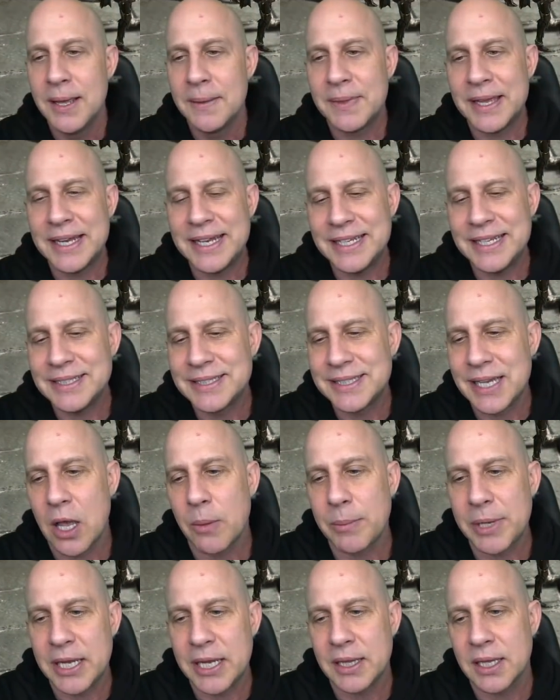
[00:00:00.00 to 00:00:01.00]
They didn't
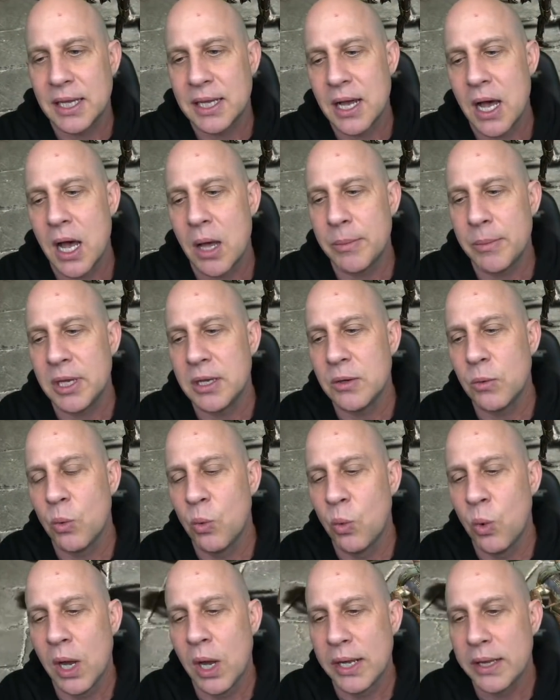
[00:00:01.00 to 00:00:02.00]
tell me in the comment
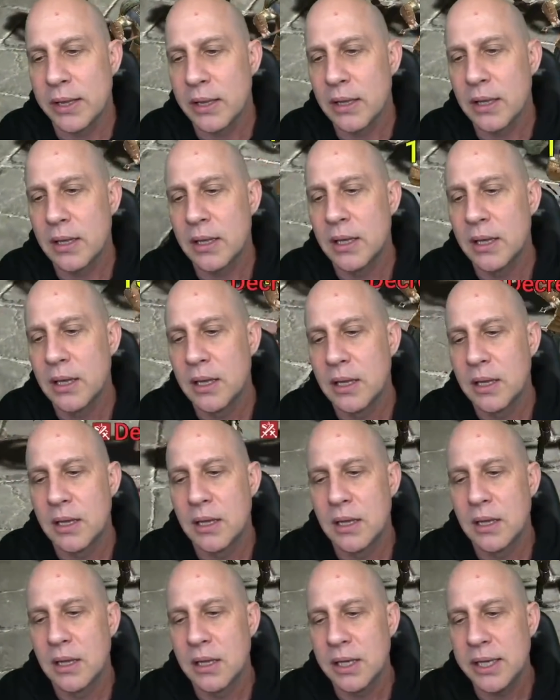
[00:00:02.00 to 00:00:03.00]
what
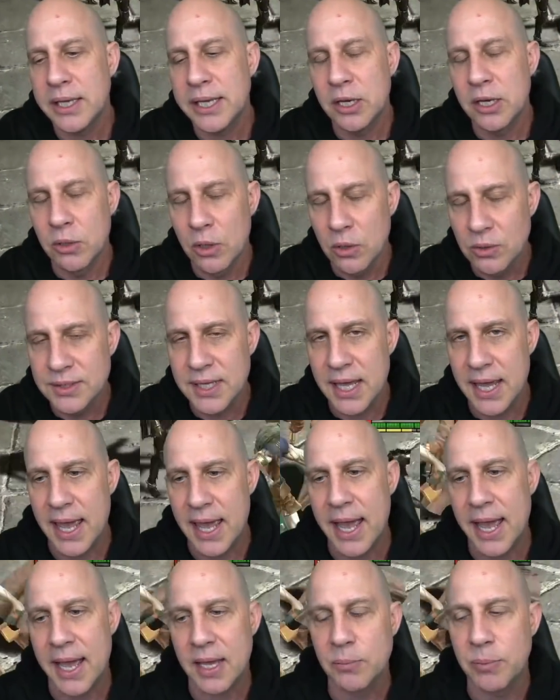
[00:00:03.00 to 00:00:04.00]
heroes they
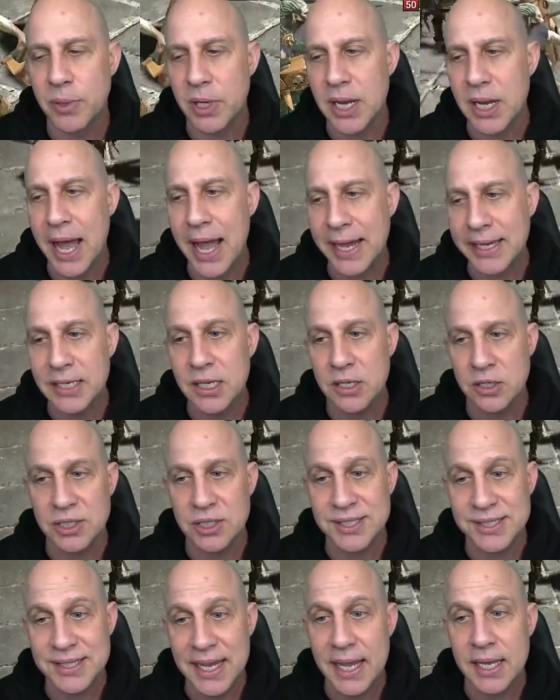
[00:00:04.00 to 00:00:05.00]
had, but I can
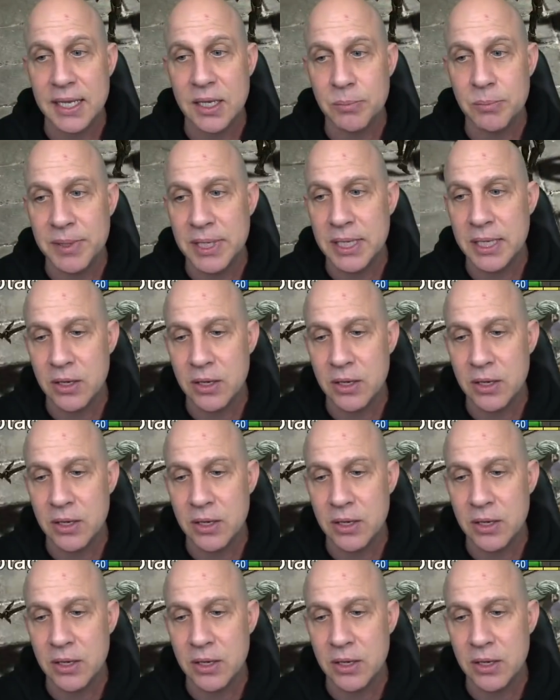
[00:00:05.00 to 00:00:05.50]
understand it being